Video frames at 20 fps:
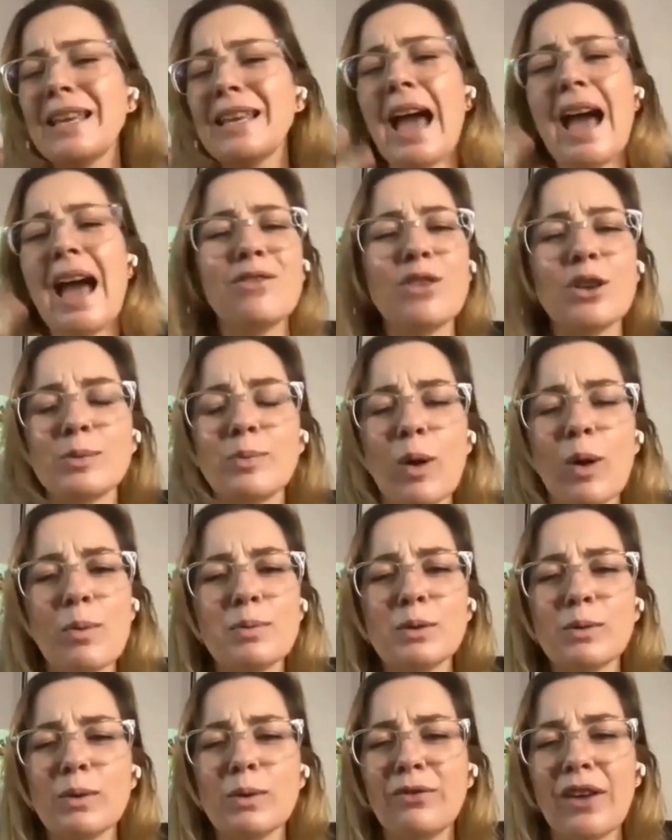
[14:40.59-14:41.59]
And it's
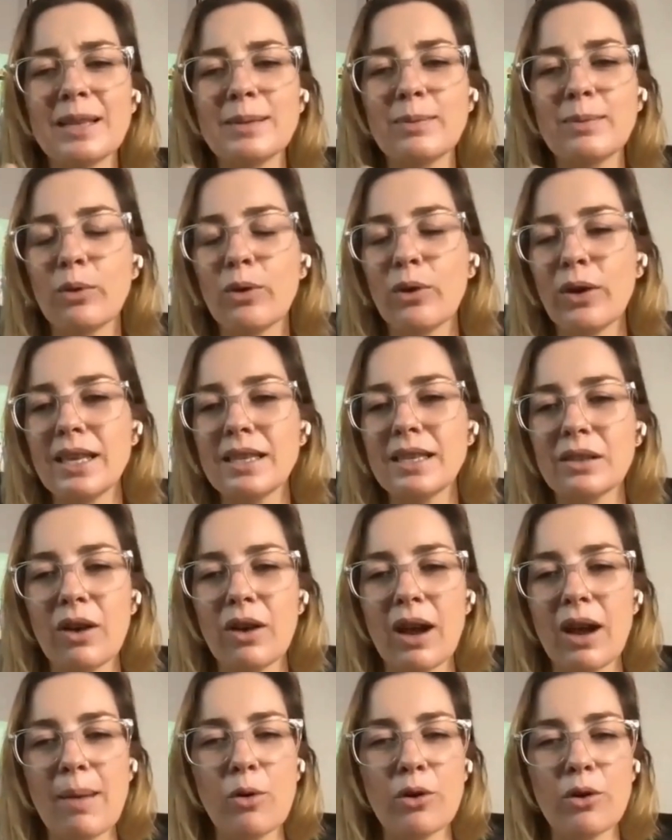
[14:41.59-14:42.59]
not like, when you
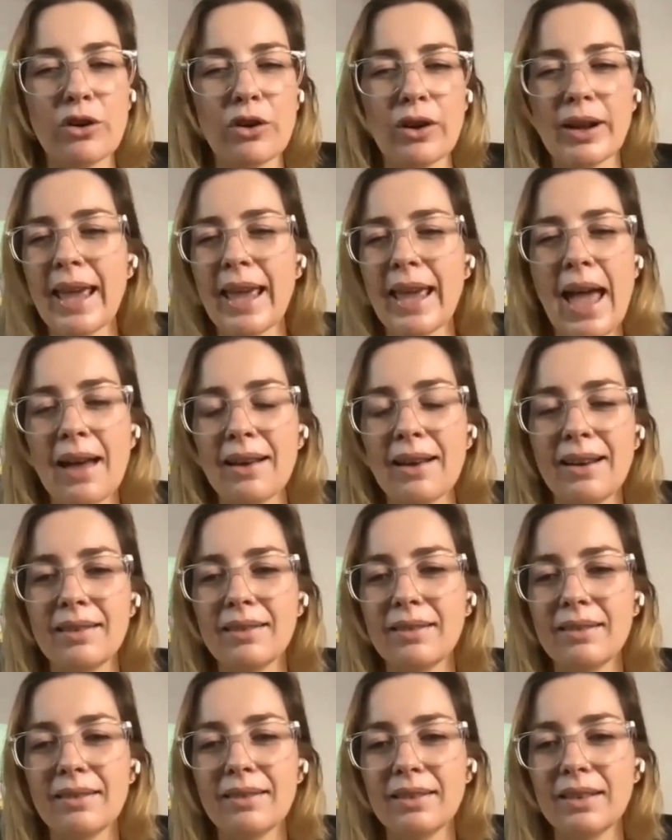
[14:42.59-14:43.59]
have those problems with
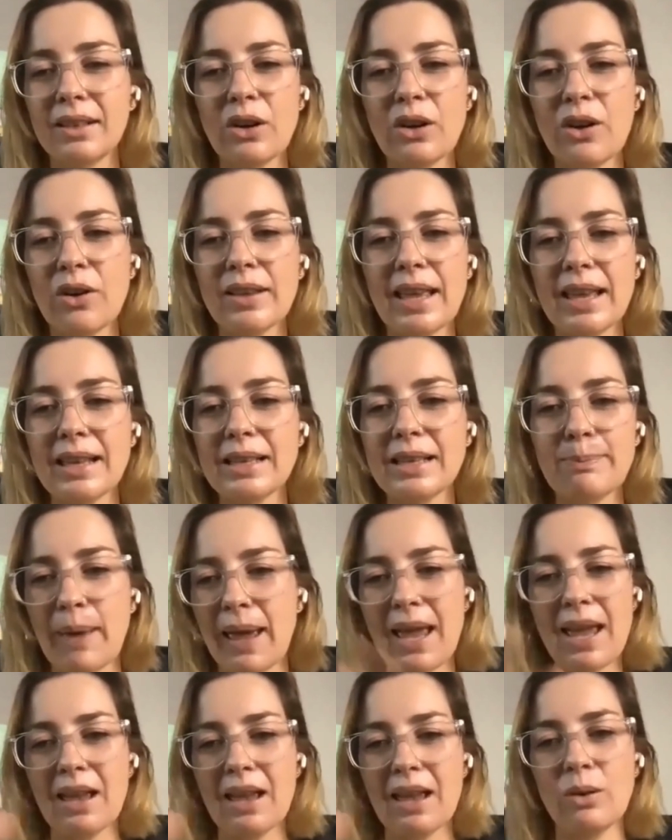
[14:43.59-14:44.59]
Facebook or Instagram, or your
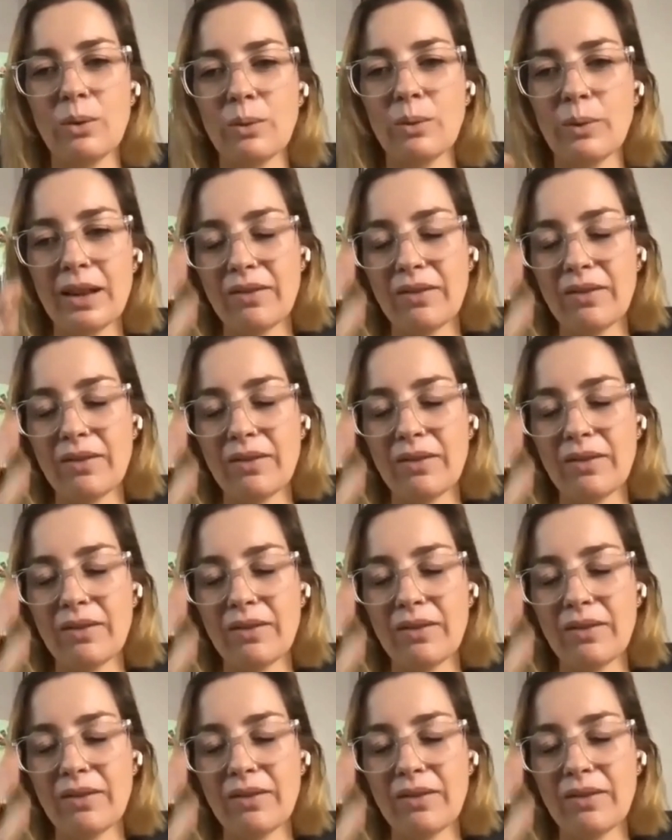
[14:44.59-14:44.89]
account,